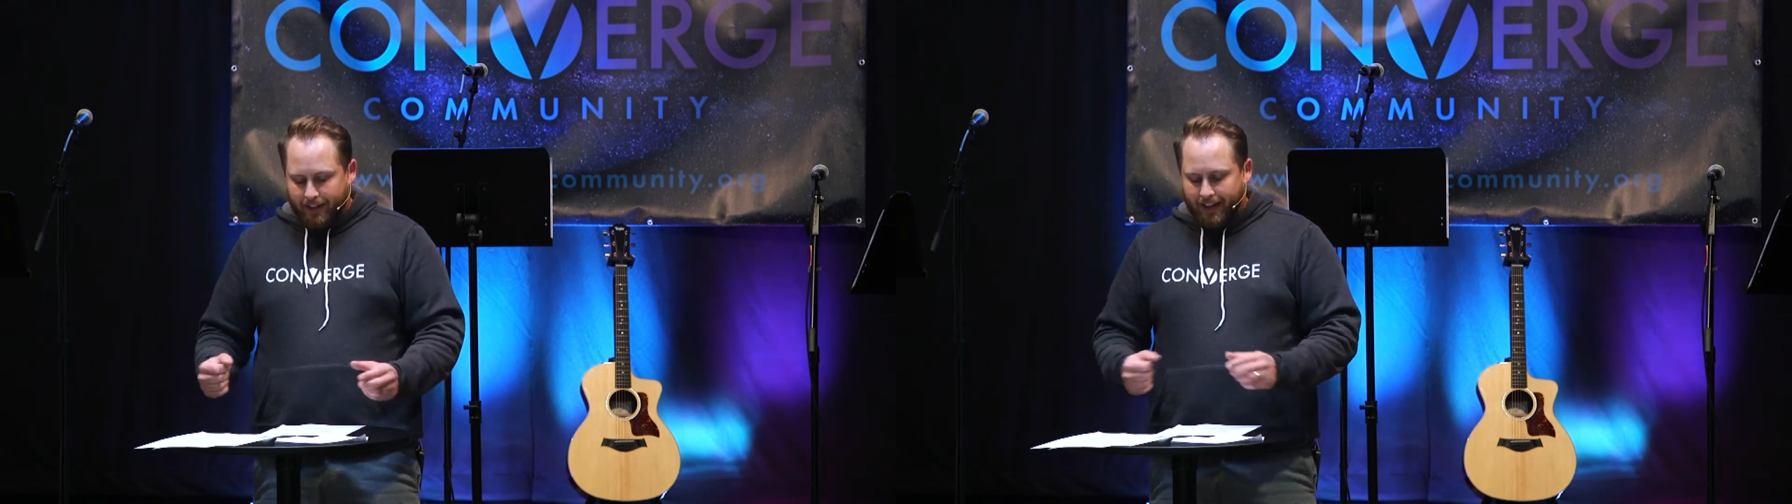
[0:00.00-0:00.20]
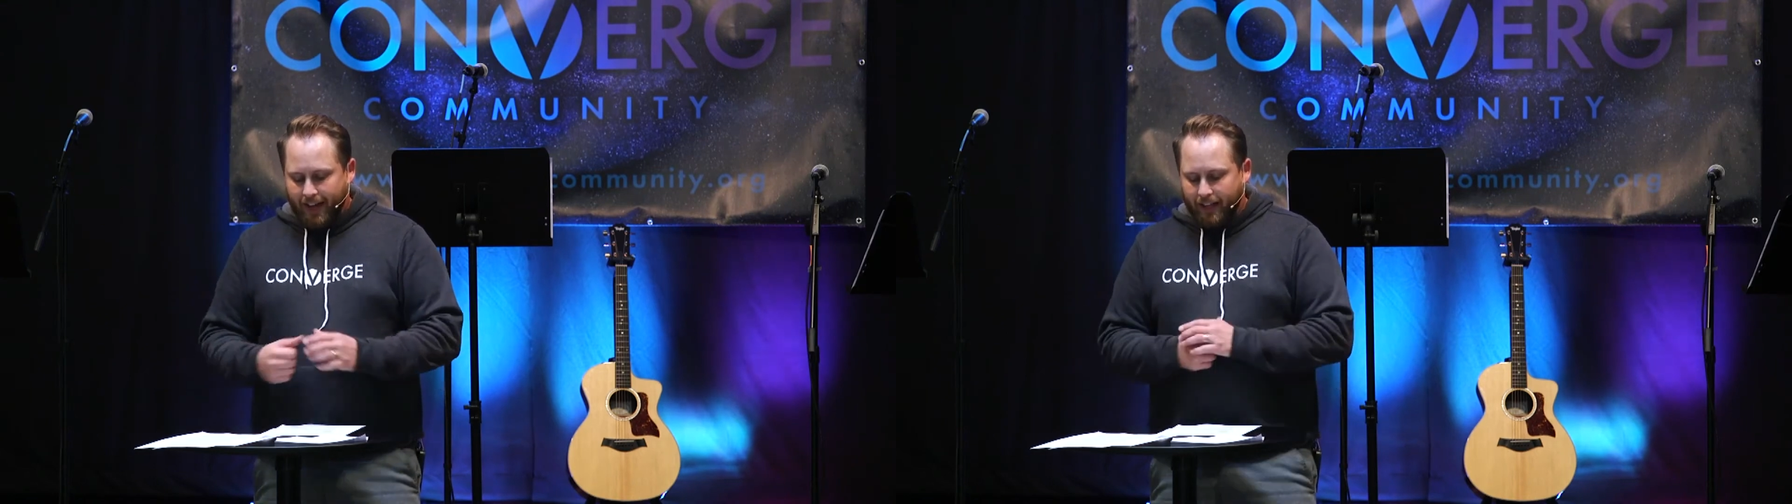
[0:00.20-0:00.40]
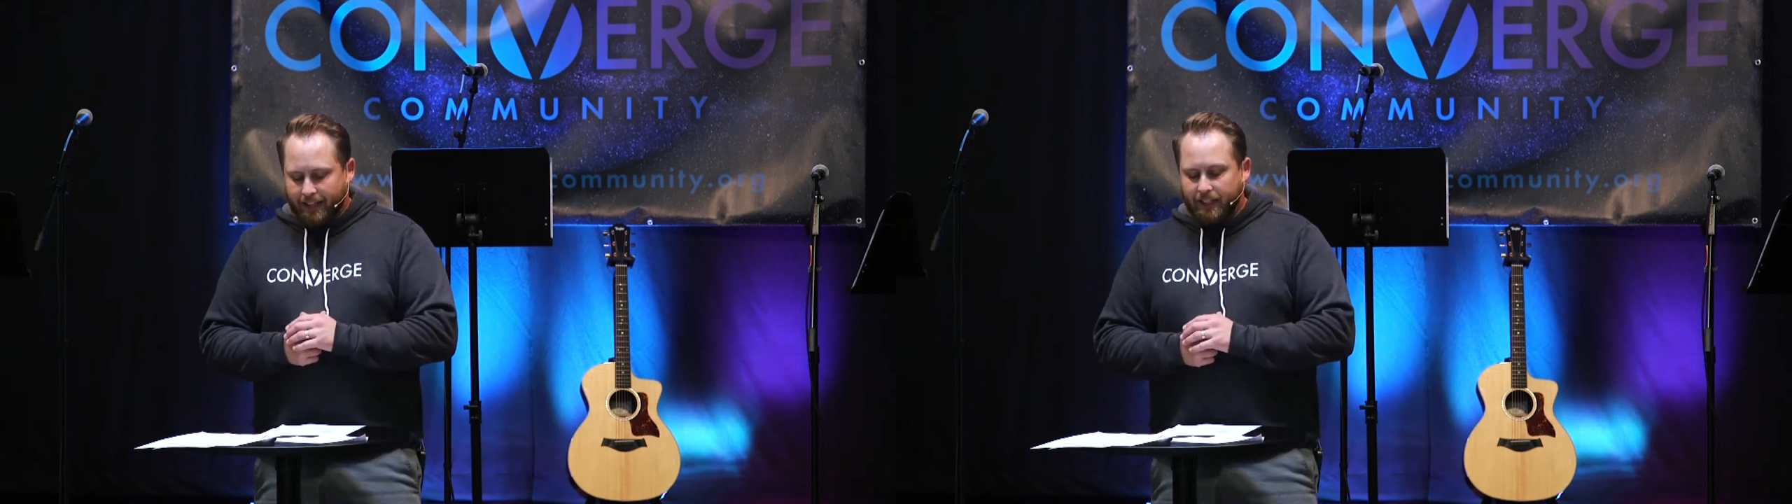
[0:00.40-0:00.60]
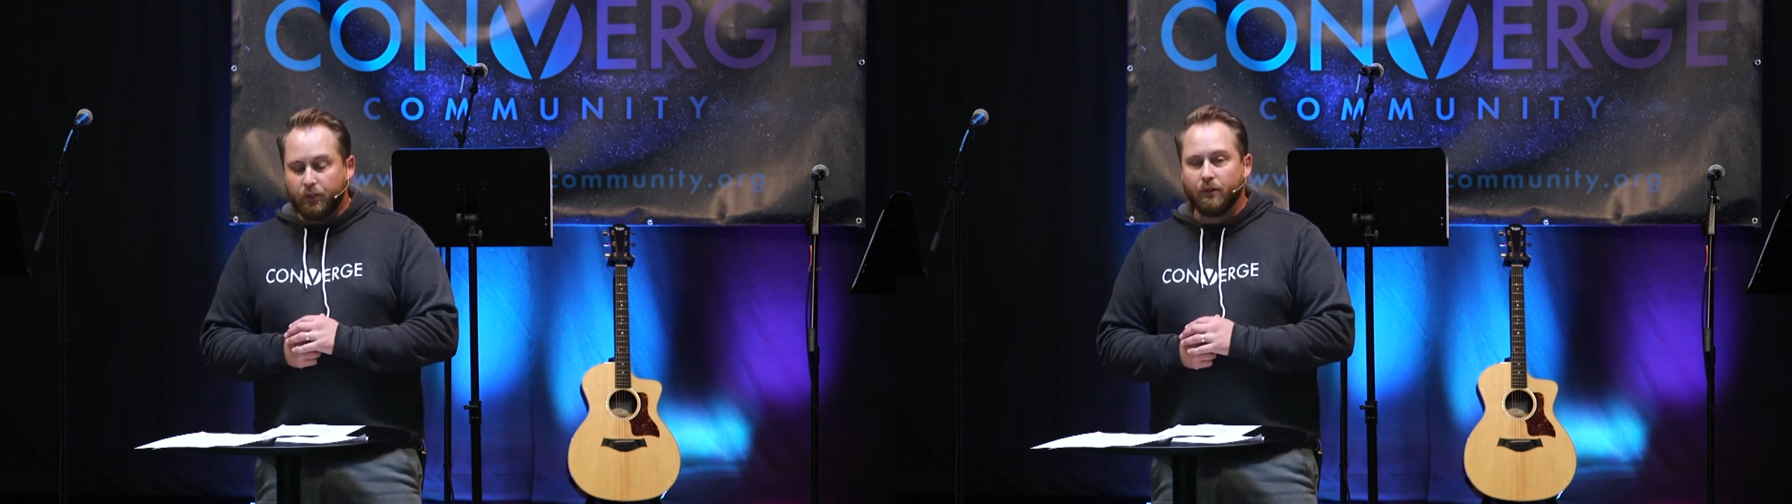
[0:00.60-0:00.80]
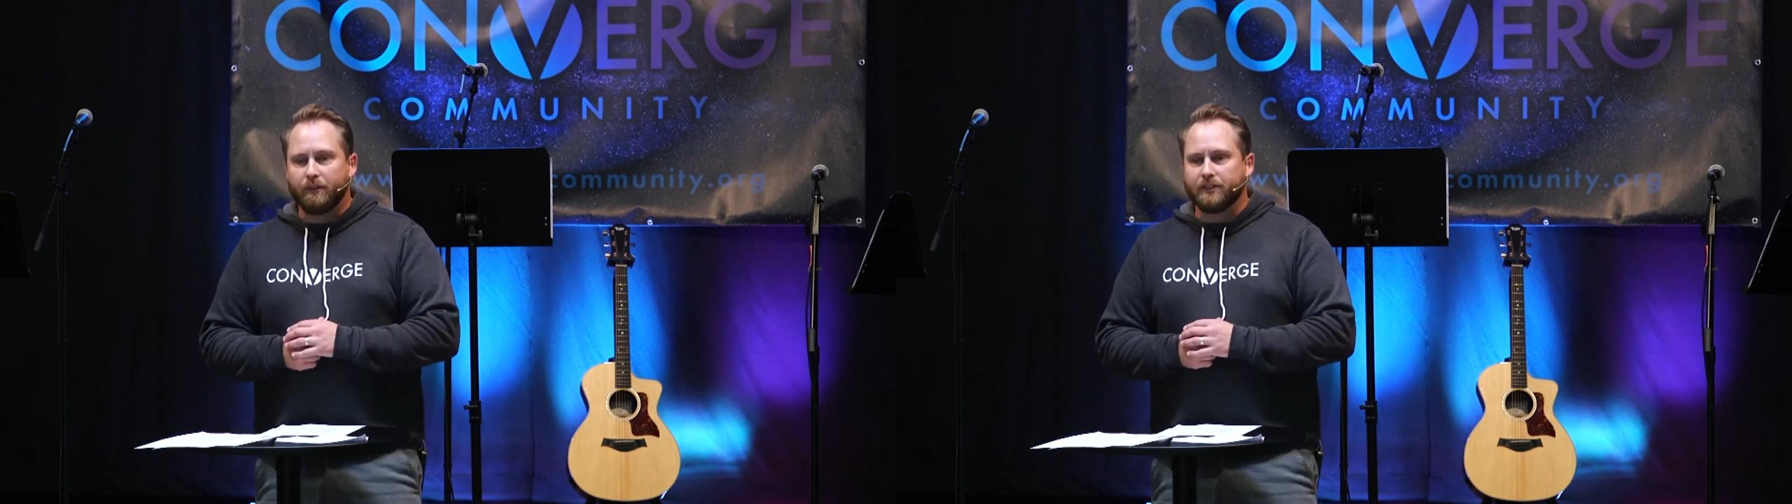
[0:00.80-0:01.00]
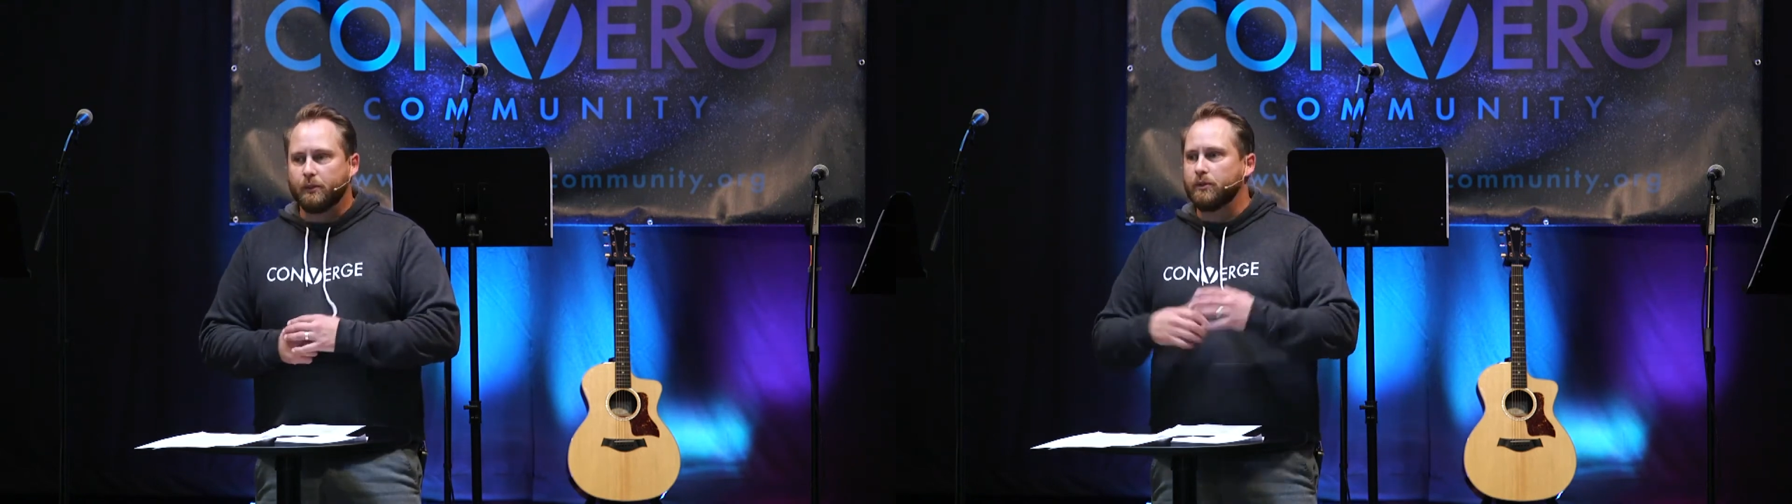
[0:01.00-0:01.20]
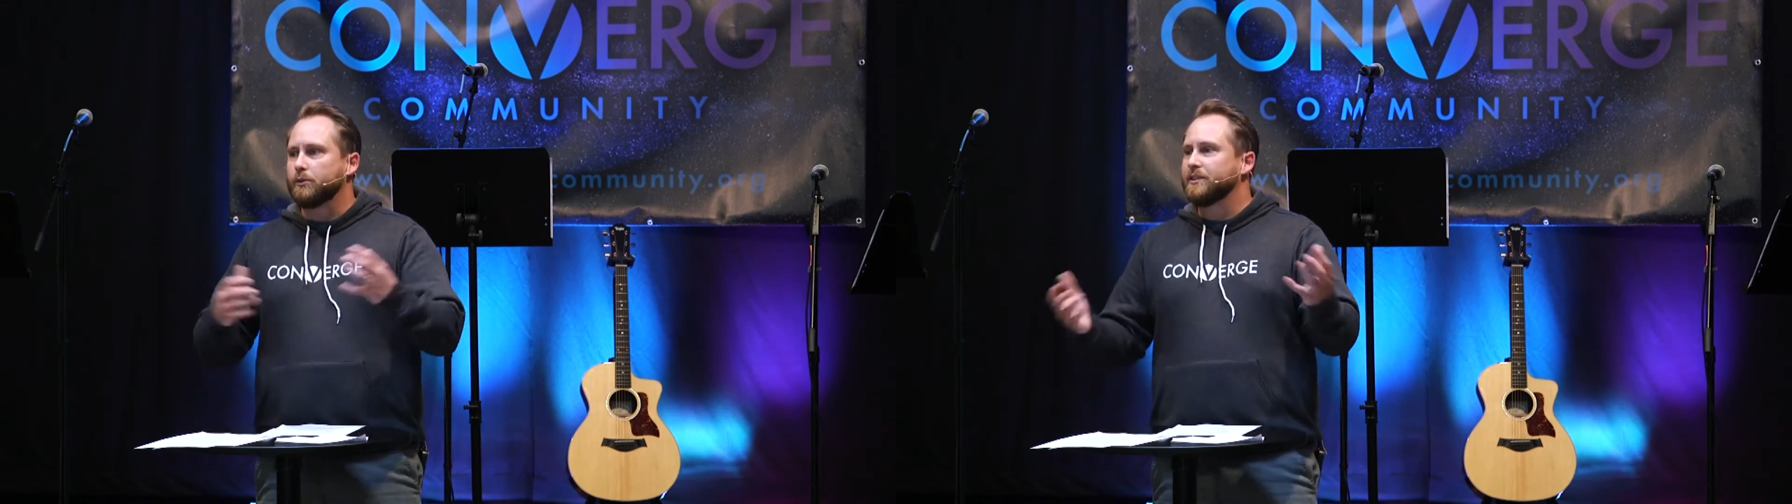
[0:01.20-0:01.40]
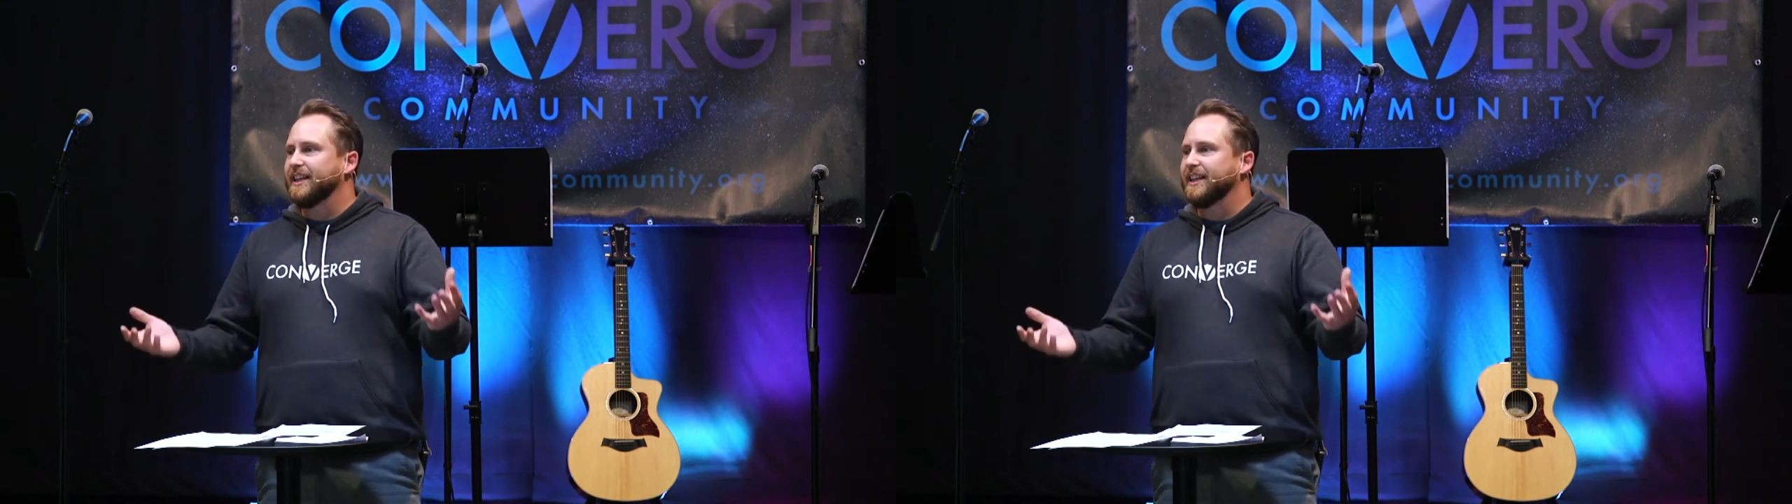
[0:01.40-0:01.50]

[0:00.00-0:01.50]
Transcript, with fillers: at Leiden University, which was